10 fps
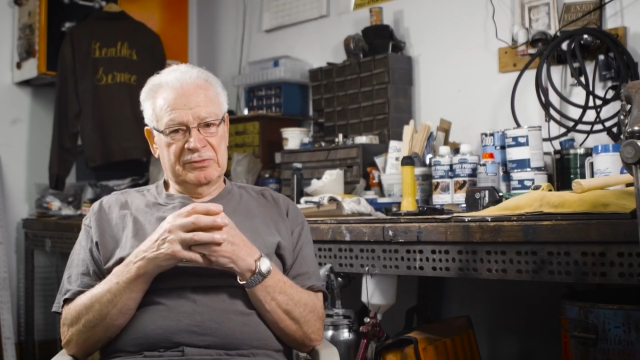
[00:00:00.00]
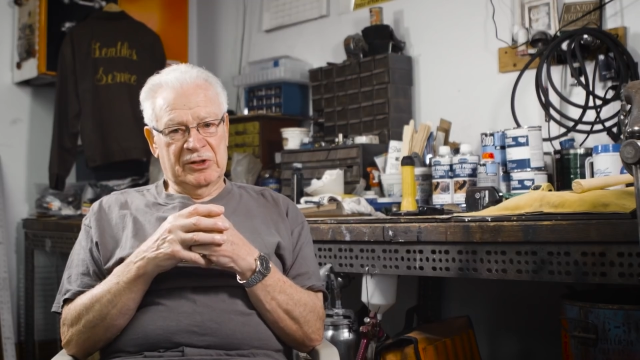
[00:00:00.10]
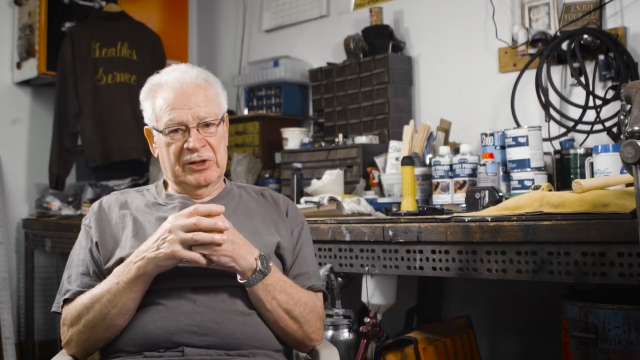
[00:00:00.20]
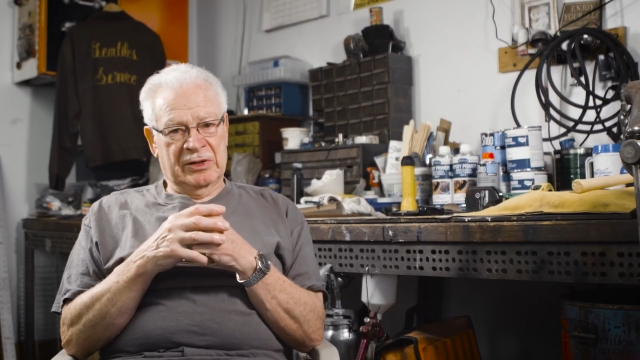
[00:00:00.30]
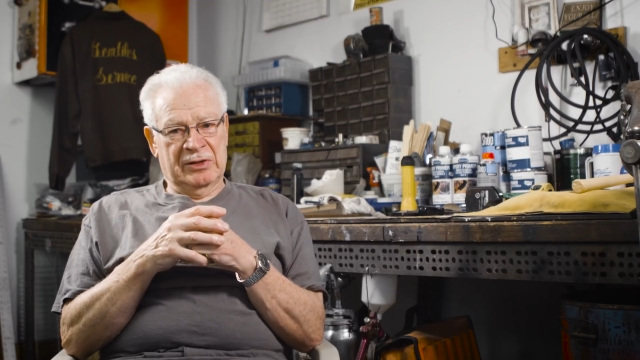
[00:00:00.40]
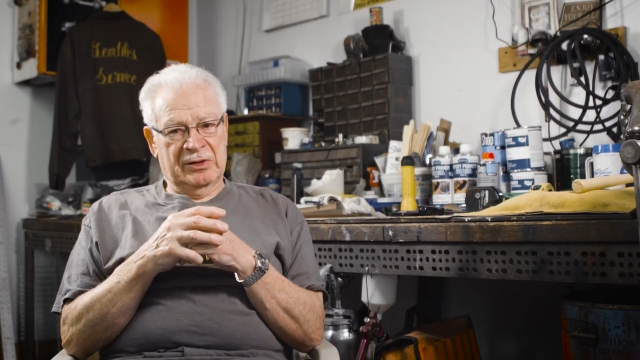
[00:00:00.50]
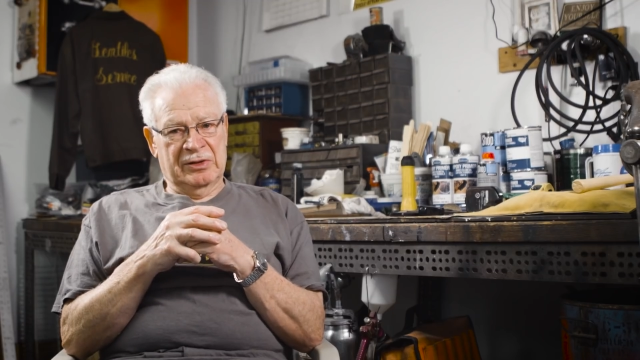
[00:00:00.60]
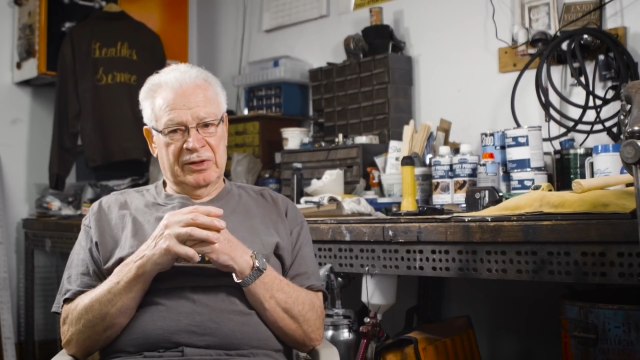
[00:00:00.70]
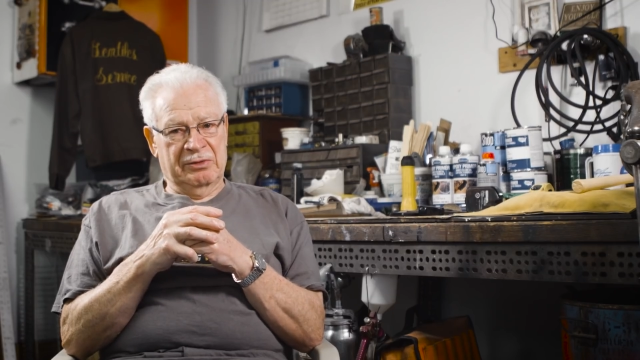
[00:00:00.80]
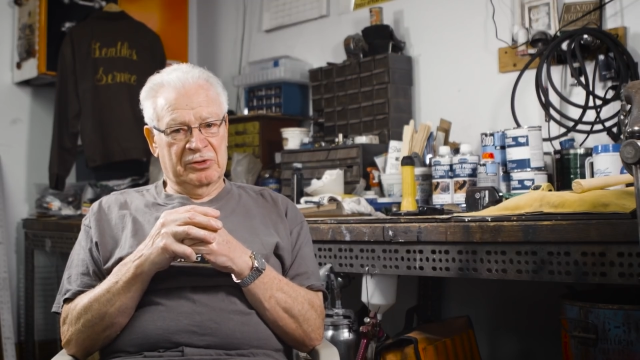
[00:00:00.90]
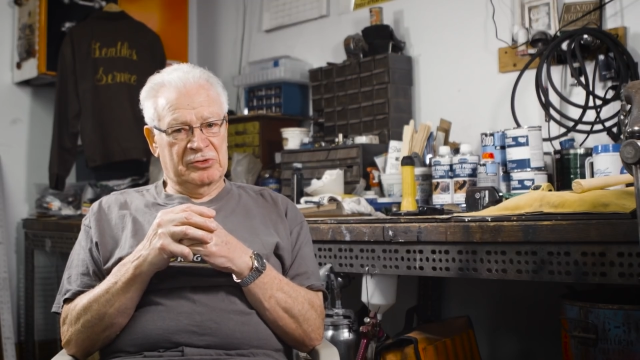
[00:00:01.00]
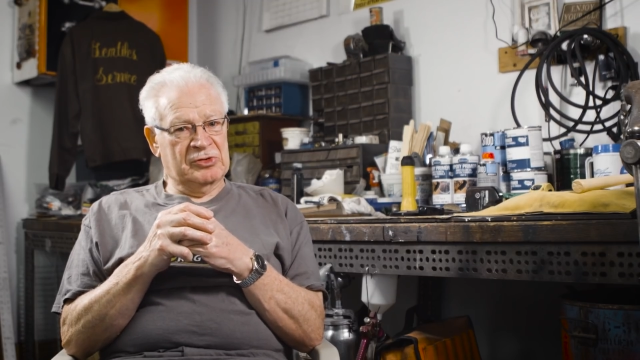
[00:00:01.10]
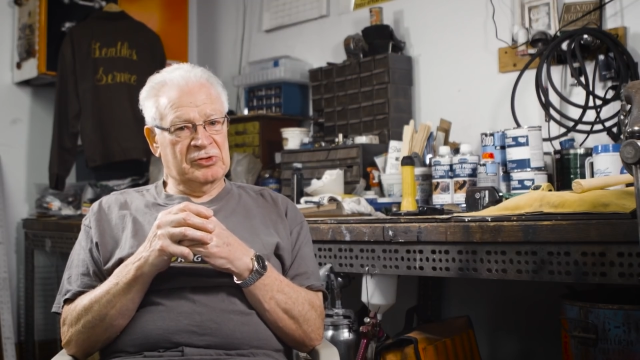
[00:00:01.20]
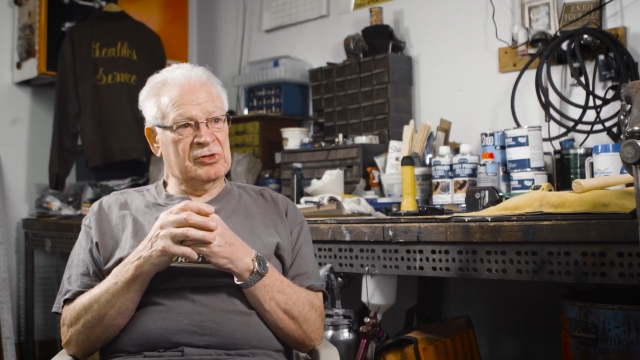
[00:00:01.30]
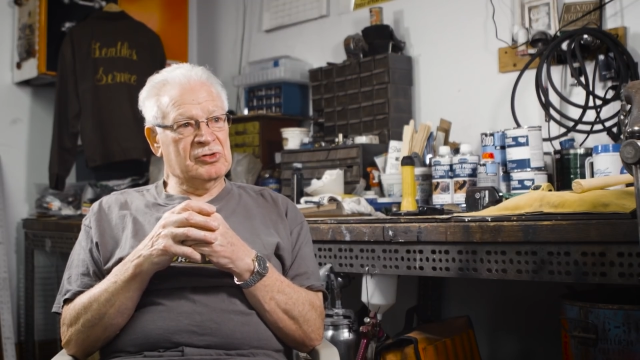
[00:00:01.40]
And uh, they were
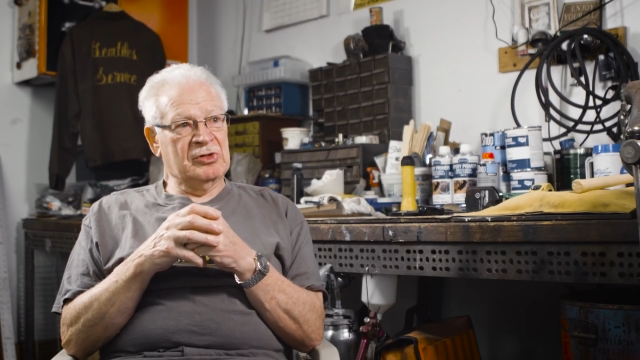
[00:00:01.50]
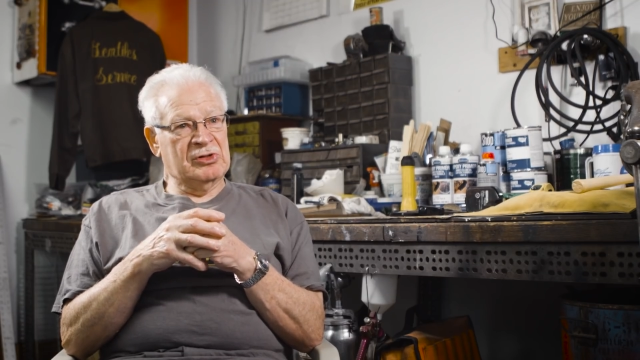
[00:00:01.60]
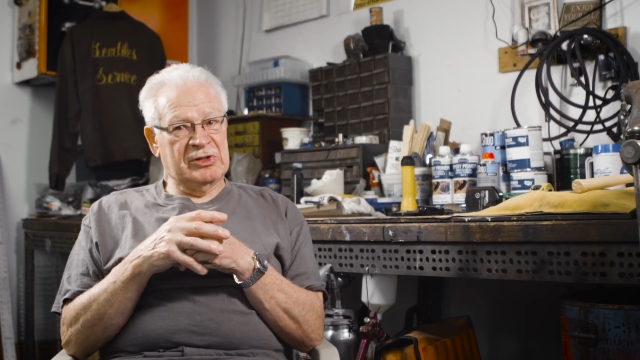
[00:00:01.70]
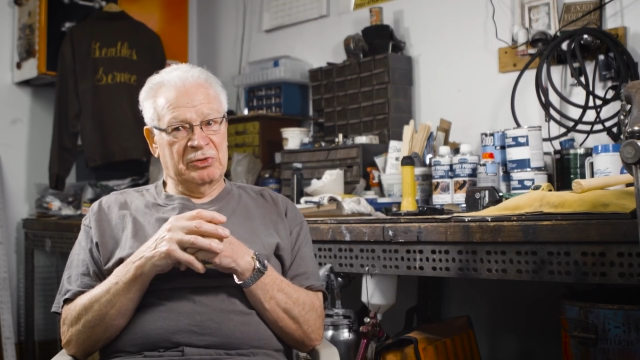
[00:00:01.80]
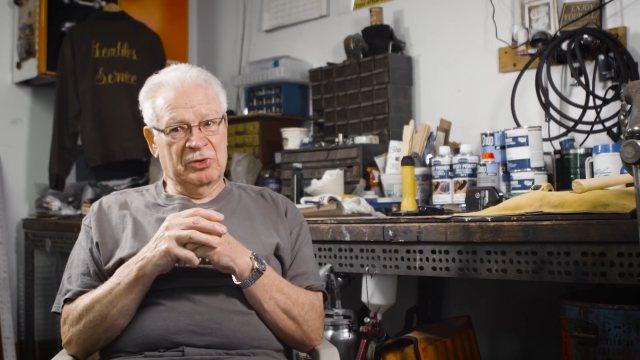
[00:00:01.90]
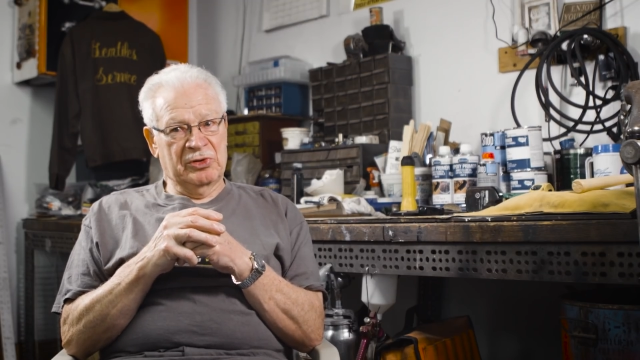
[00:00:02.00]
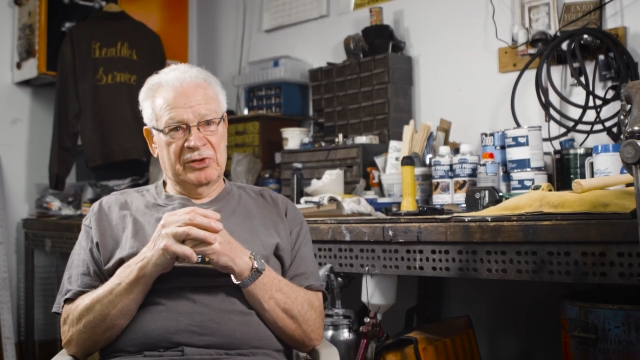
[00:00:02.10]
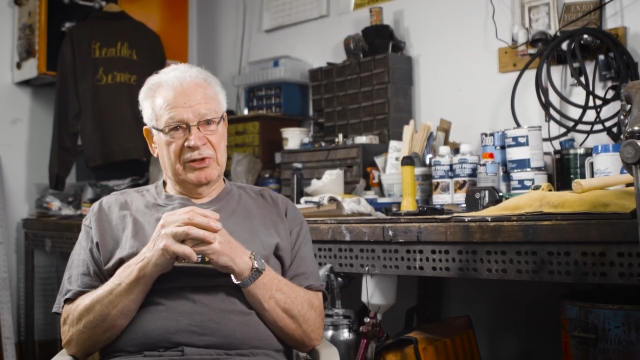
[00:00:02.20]
just as good as they were the